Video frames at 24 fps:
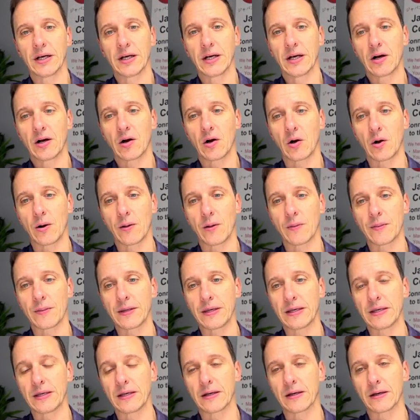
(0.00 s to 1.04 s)
on
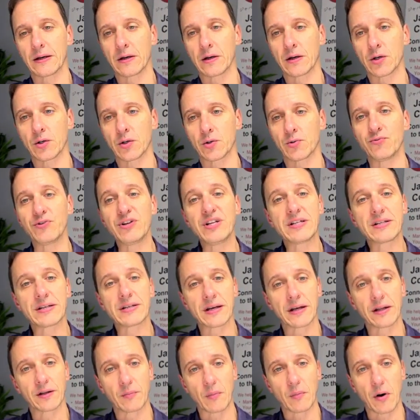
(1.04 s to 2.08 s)
the
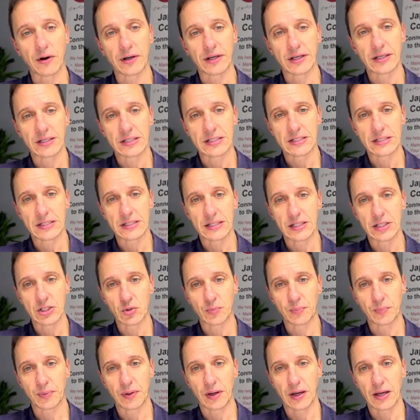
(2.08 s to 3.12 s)
retail market in
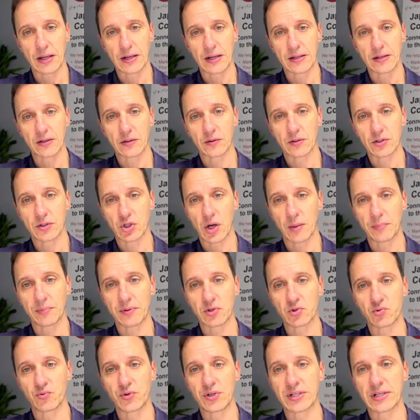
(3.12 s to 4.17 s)
Japan, on
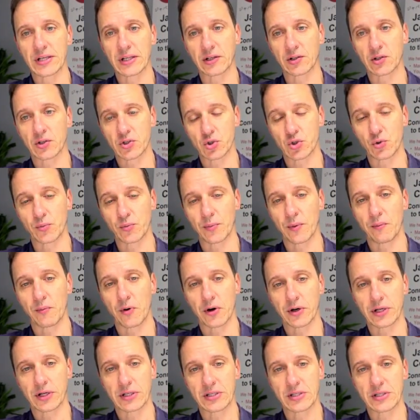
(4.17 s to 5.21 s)
Japanese retail and consumer
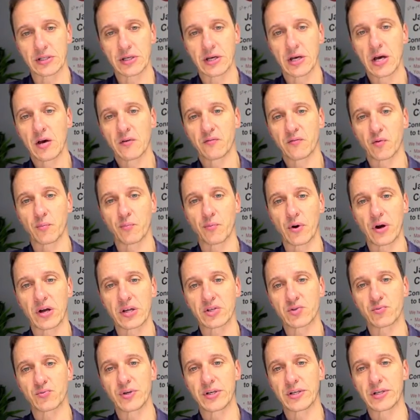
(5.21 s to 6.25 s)
markets for
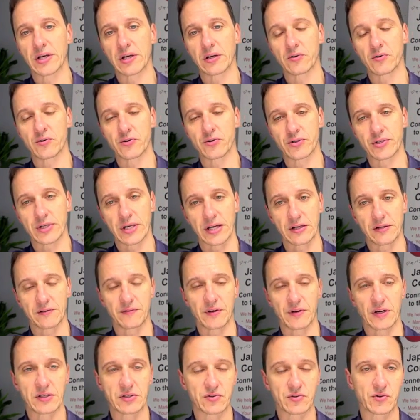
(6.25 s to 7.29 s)
brands, retailers, and
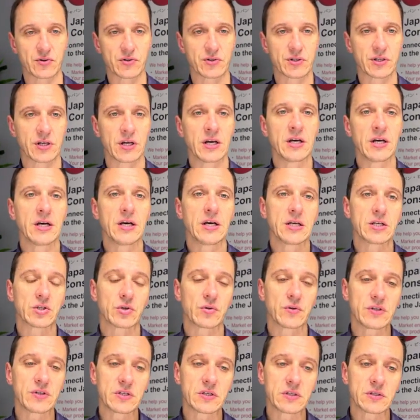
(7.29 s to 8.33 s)
investors. So
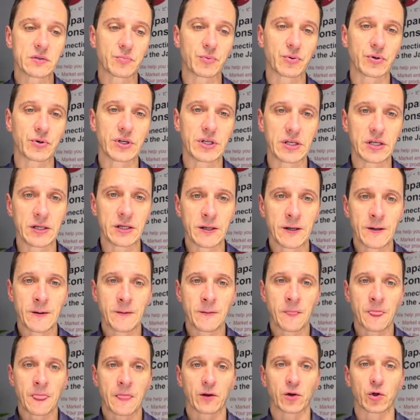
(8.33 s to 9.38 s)
this is a pretty
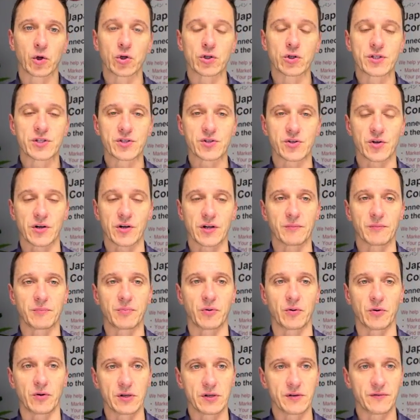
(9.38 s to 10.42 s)
good starting
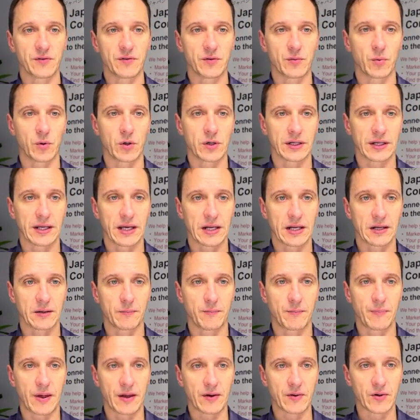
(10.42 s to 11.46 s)
point if you want to get a
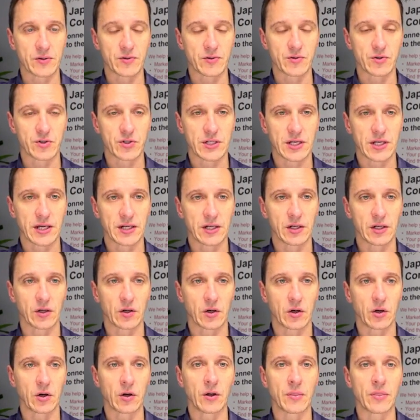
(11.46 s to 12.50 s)
better understanding
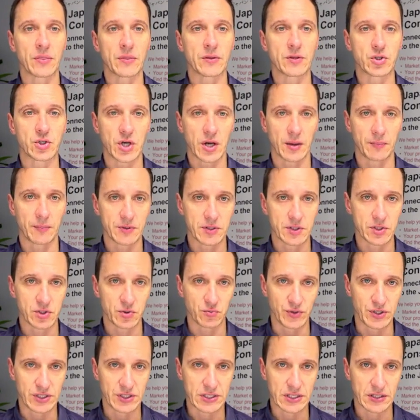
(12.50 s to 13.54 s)
on the Japanese
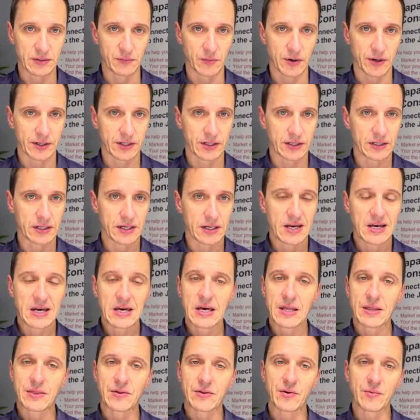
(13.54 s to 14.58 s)
retail market.
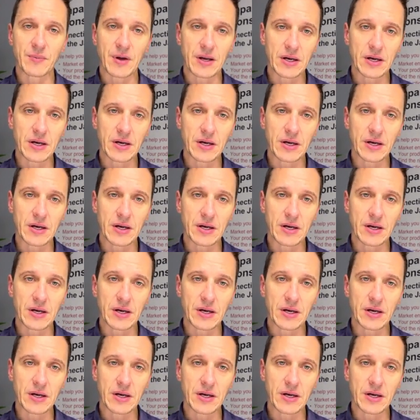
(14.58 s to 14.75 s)
There are many